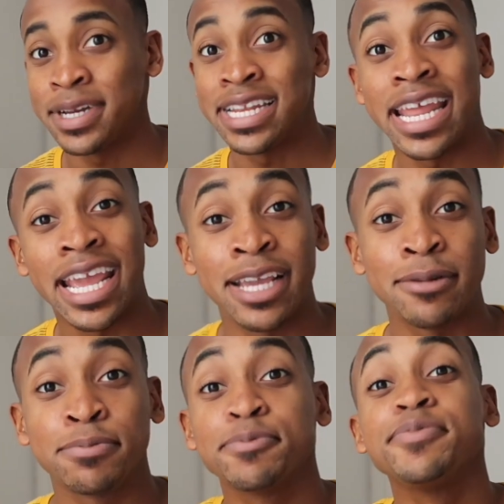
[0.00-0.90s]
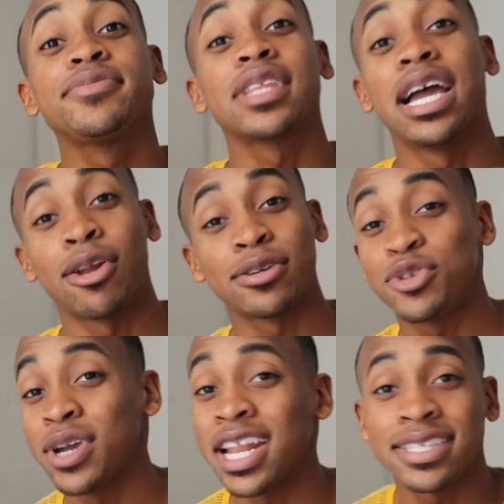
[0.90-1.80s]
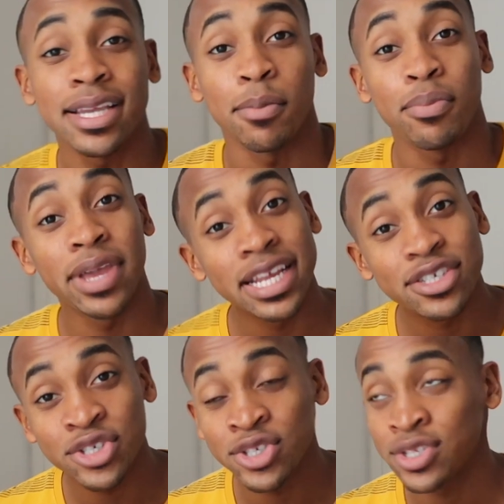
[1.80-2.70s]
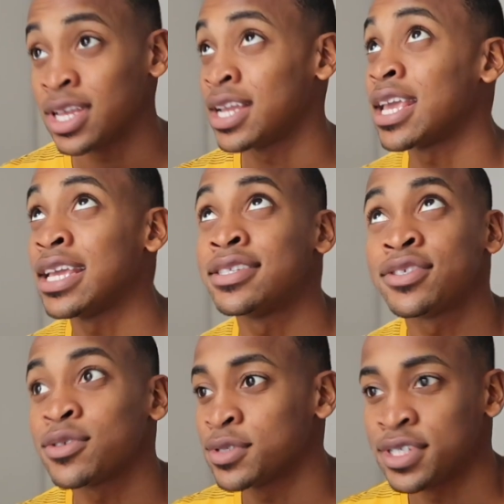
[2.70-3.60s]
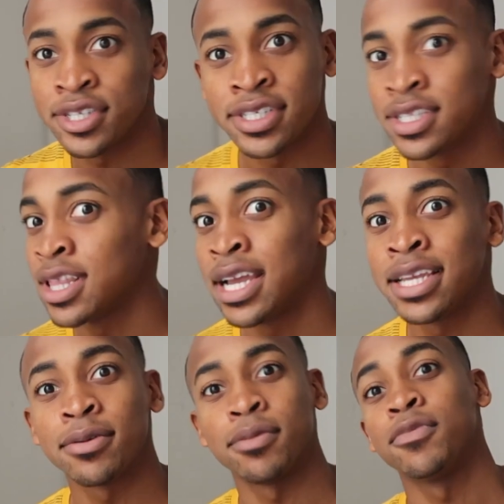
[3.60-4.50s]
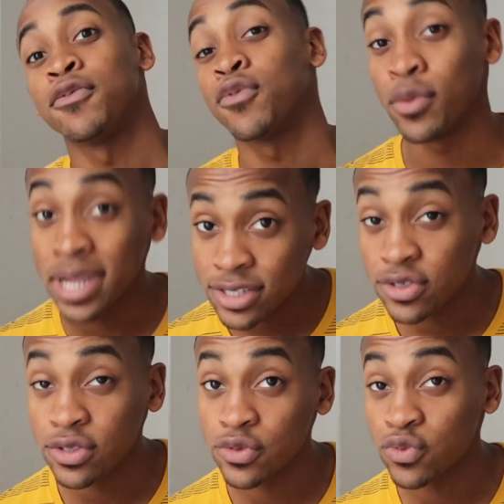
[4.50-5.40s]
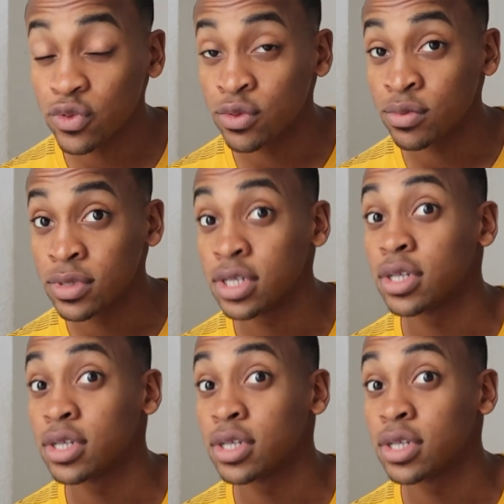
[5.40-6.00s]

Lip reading: name, and also you got to take a picture. Like, it's so serious. They're like, before we enter this room,